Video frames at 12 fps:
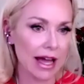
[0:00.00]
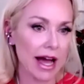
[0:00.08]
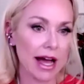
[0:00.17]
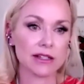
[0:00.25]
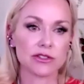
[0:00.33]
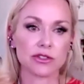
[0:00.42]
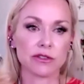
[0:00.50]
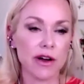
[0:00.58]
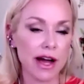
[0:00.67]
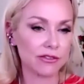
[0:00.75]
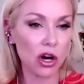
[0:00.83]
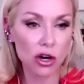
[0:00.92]
I
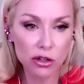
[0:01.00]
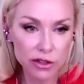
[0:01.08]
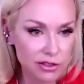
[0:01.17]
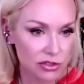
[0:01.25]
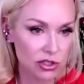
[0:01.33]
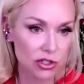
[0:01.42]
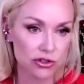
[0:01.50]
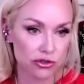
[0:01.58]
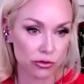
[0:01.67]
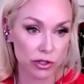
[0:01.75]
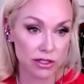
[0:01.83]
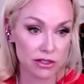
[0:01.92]
survived all these
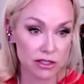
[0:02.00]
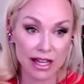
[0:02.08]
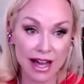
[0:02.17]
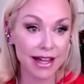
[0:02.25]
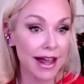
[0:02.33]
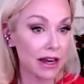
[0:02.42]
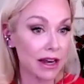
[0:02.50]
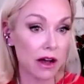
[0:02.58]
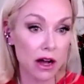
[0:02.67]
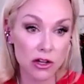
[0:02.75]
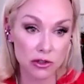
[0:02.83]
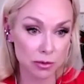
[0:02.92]
surgeries, got out of the
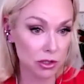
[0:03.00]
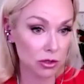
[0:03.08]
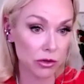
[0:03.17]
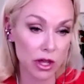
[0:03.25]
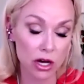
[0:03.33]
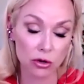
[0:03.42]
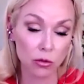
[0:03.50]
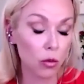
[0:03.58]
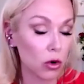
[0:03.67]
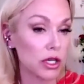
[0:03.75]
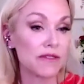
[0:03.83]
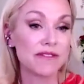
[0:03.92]
hospital without
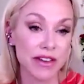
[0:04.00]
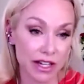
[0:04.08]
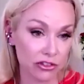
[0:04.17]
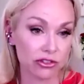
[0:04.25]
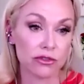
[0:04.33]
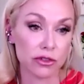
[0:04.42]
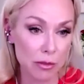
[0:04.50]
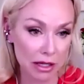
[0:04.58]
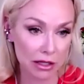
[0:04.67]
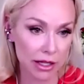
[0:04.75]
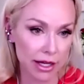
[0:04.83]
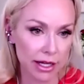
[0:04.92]
one infection for my
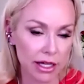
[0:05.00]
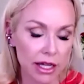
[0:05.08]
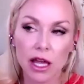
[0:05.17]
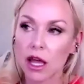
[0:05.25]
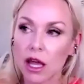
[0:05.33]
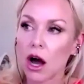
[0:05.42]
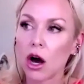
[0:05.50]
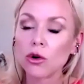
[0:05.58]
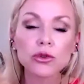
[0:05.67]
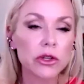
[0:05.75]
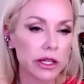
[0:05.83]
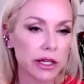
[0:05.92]
leg,
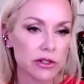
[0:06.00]
only